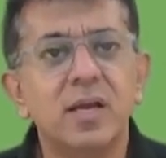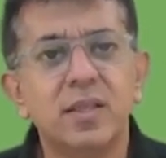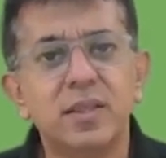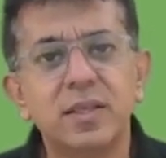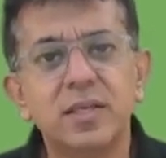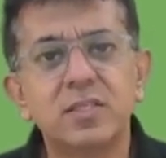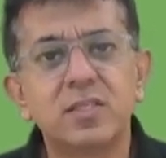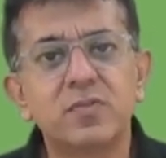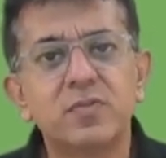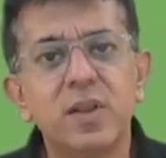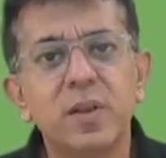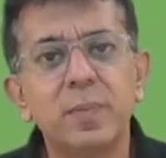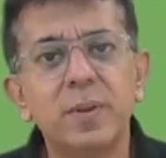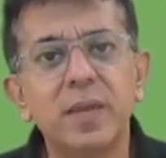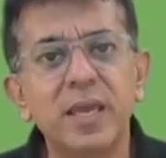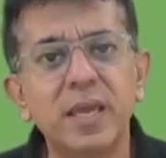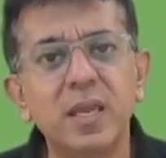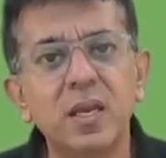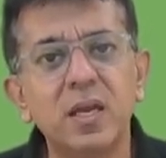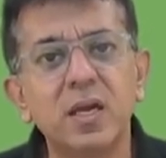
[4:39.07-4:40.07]
This will
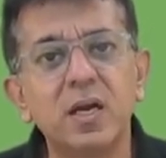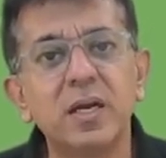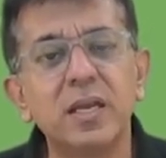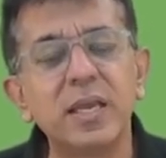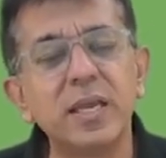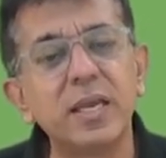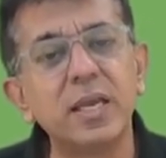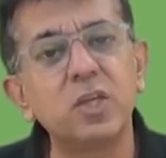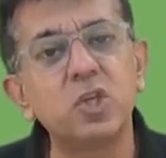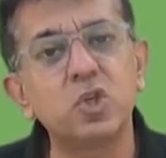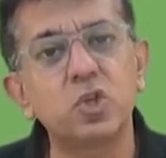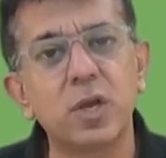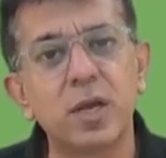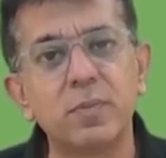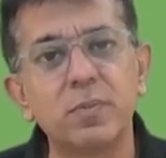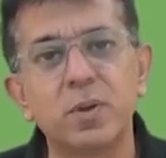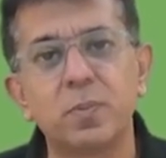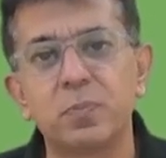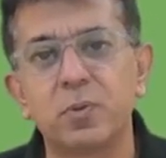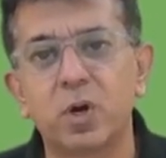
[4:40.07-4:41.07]
be incurred each
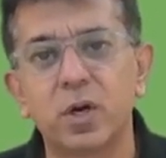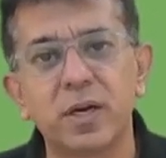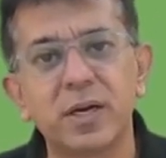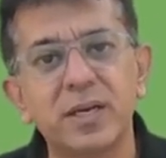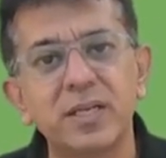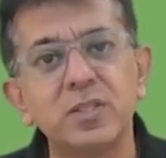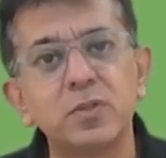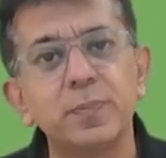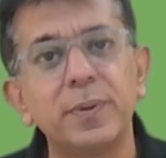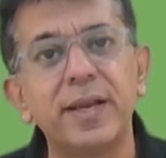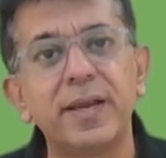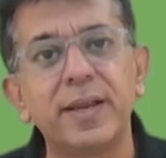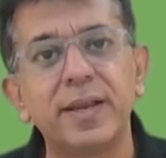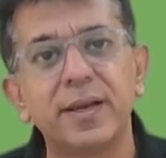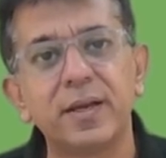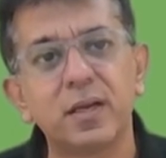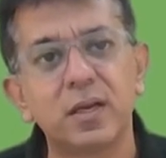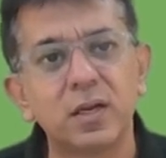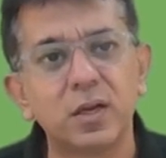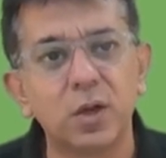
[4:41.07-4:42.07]
time the product is made,
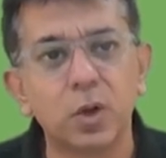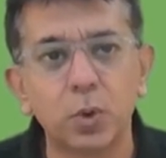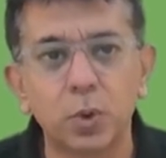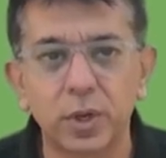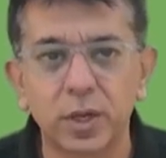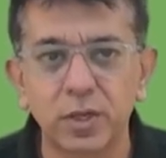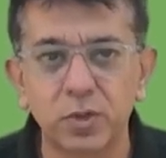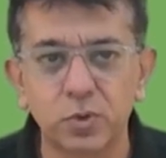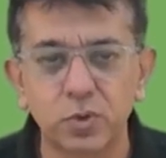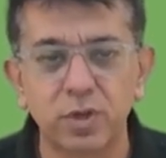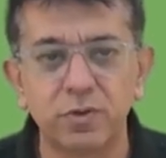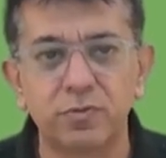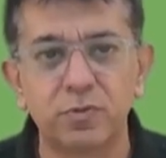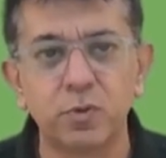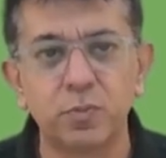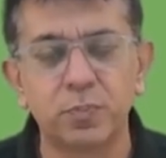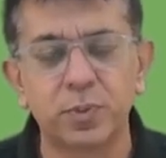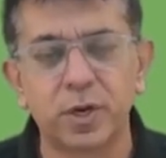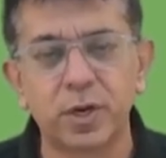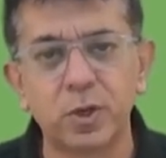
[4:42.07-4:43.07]
yeah. Okay, so if
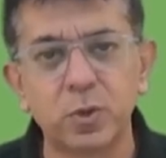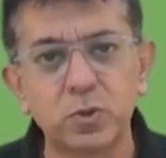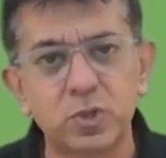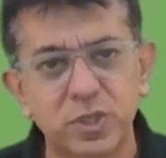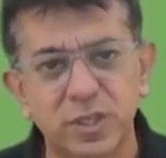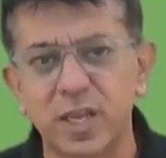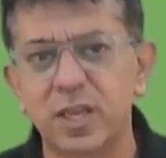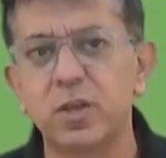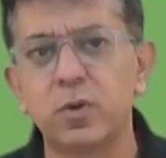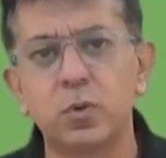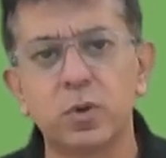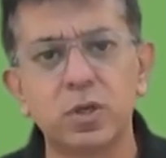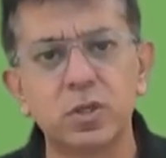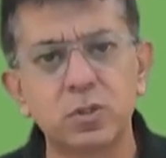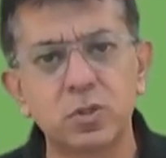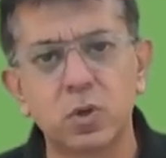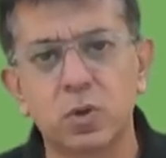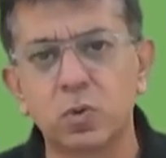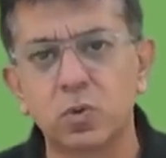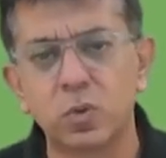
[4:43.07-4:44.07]
you produce 10
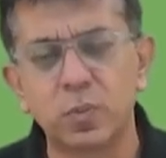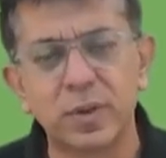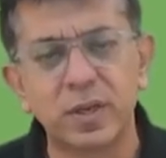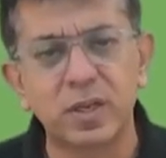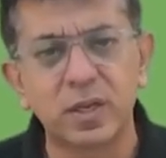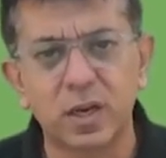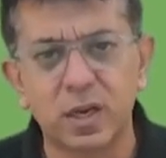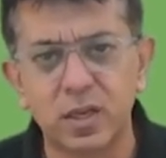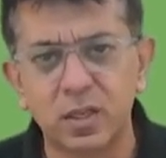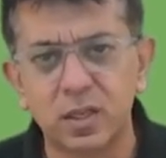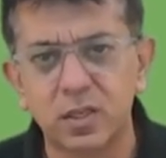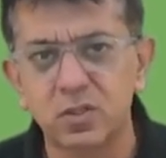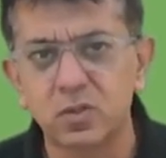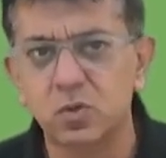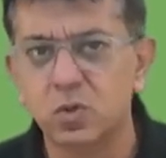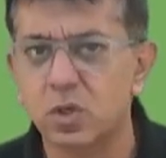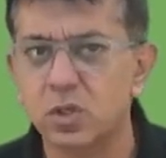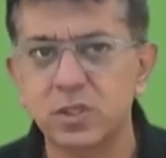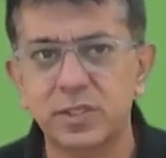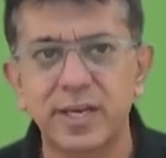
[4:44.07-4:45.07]
units, you're going to be incurring this
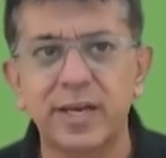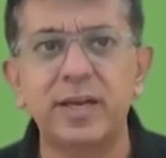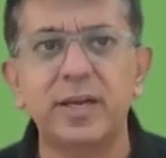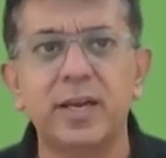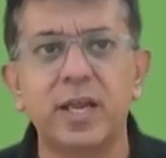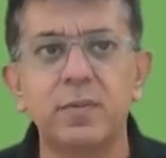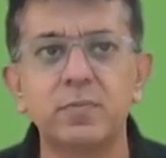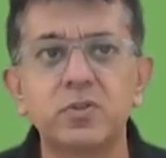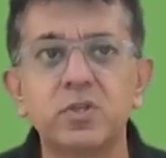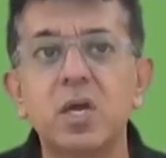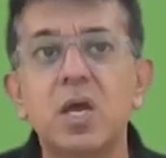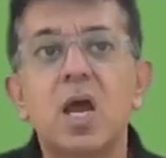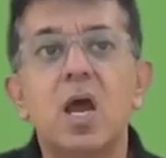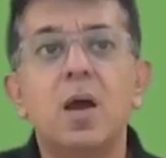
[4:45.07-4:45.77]
cost 10 times.